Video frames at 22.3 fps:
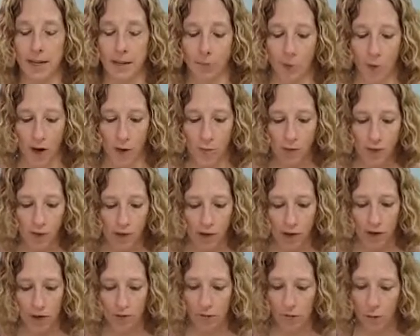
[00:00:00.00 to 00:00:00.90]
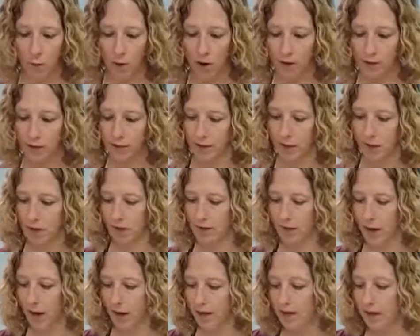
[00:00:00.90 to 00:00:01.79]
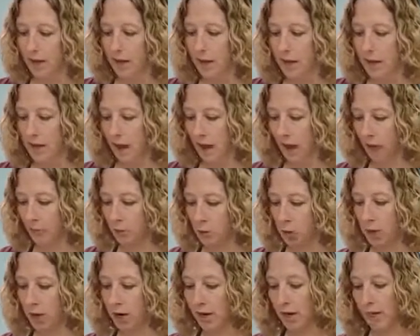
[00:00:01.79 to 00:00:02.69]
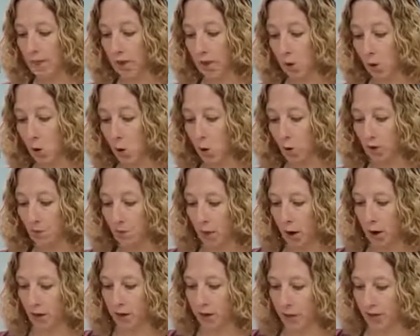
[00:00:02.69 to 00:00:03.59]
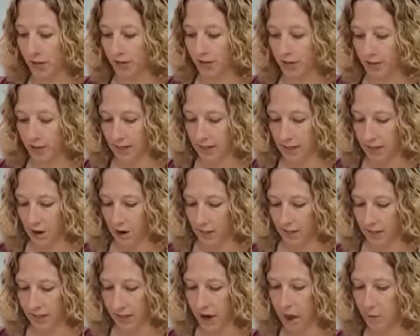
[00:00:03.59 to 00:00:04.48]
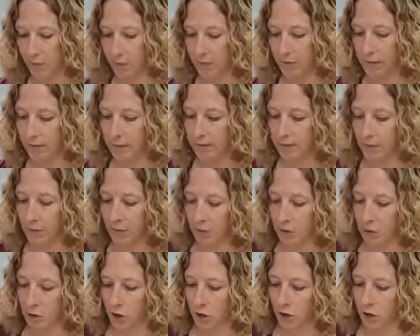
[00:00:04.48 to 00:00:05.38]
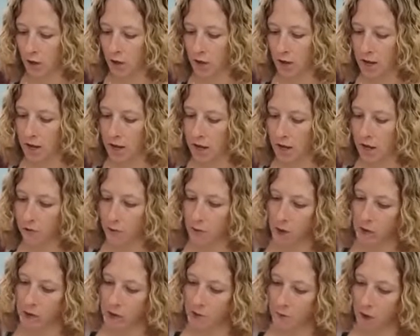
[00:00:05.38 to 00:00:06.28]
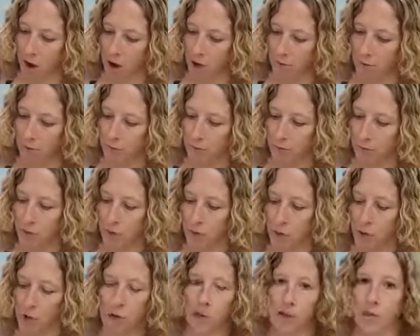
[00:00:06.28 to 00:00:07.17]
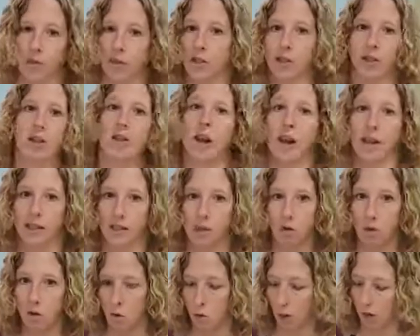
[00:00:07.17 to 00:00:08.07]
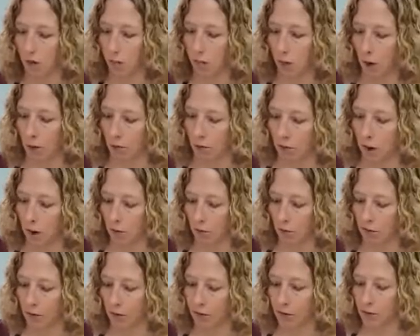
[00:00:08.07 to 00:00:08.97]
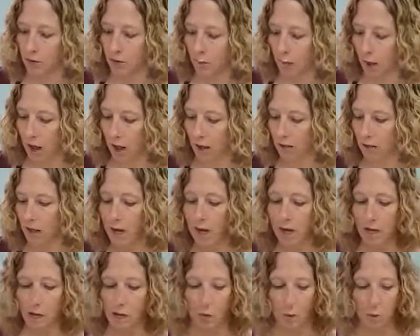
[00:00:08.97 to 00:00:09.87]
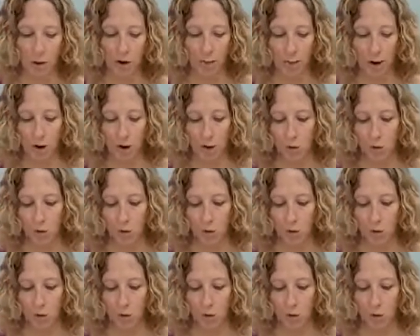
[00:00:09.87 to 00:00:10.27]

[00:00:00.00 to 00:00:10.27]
And what I was looking for is that just nice turning of that golden brown, as you can see on the top of these. And if you turn, you see the bottom of them, there's also just a nice golden brown color there as well. So we put them on a